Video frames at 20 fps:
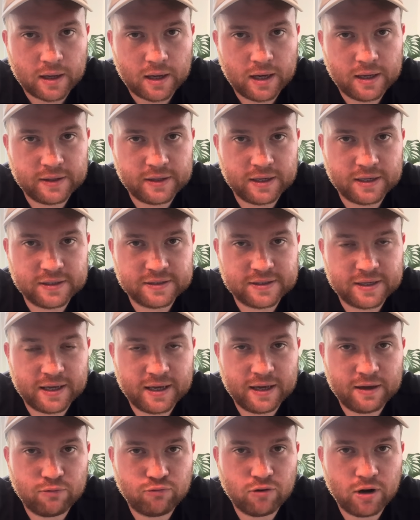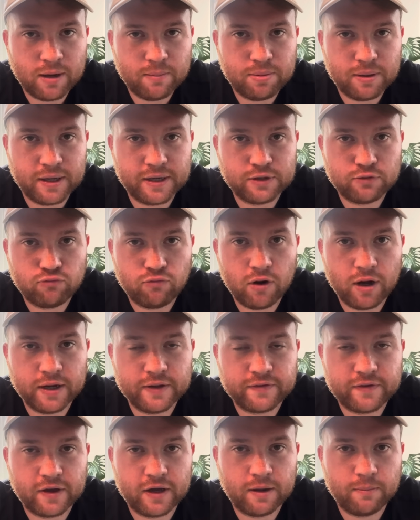And then he's there, right place,
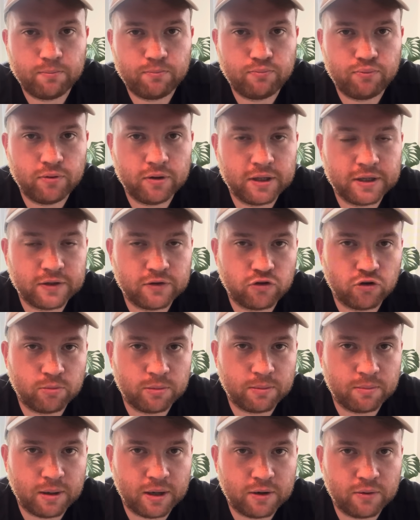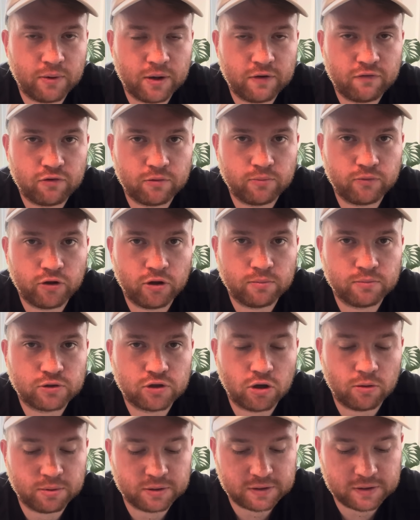right time. Brilliant dummy, by the way, from Dom
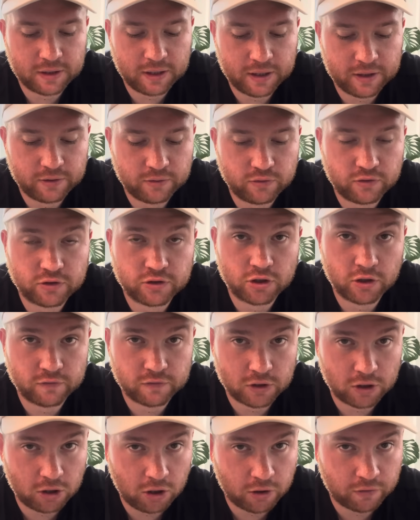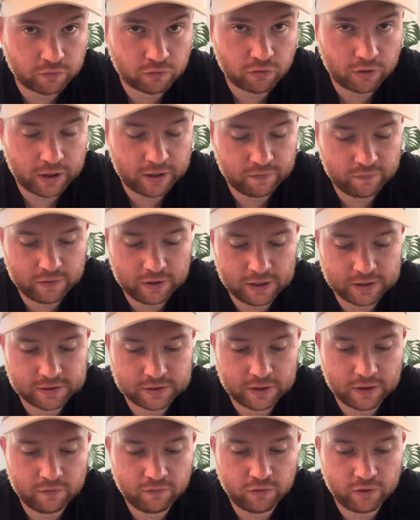Soboslai, who deserves a lot of credit for last
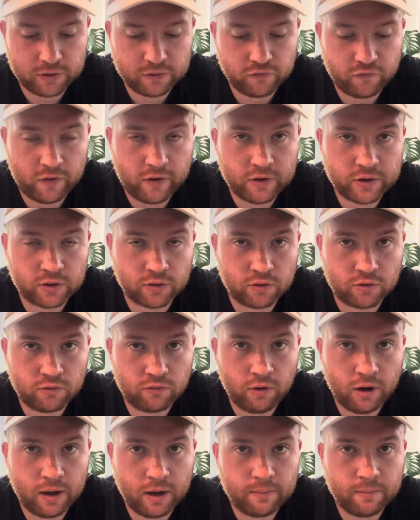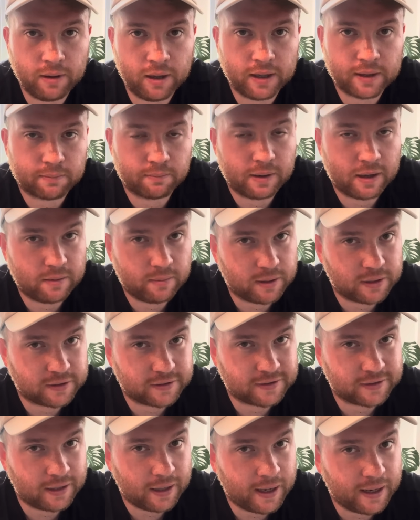night. Thought he was very good at right back. Maybe a
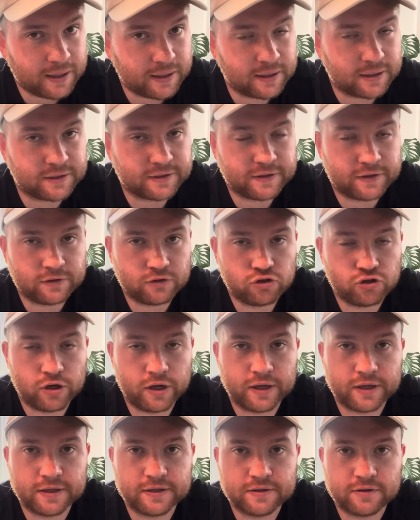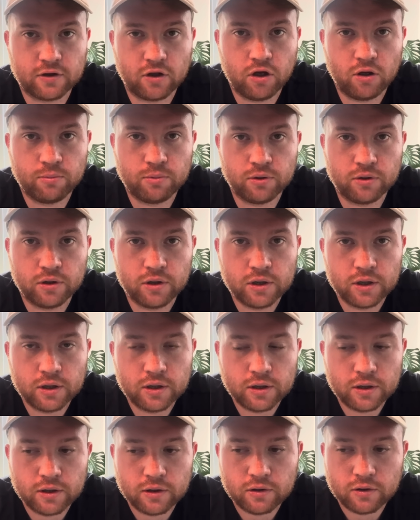slightly shaky start, but
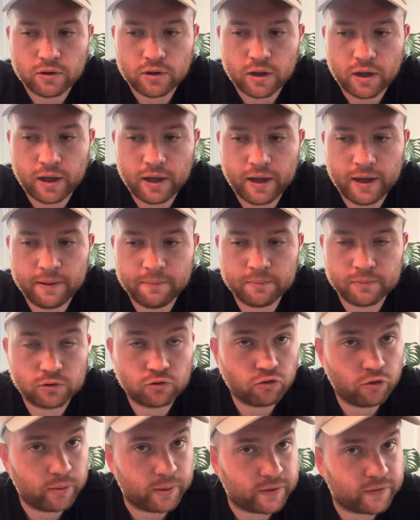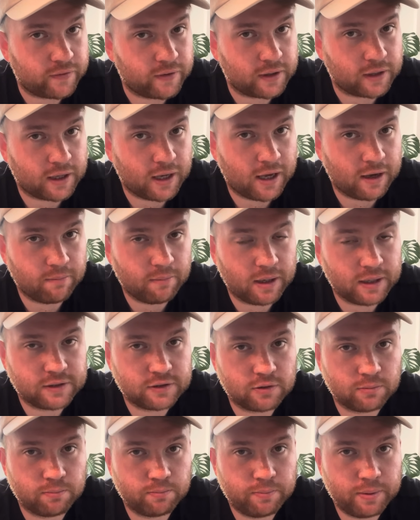grew into the game, made
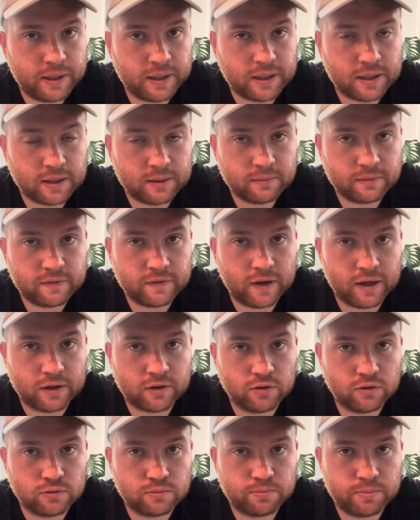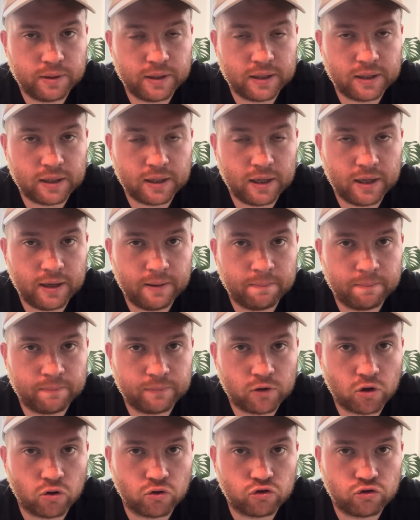some big tackles, big
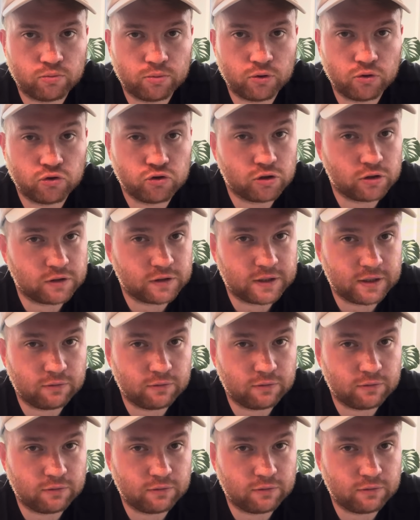contributions.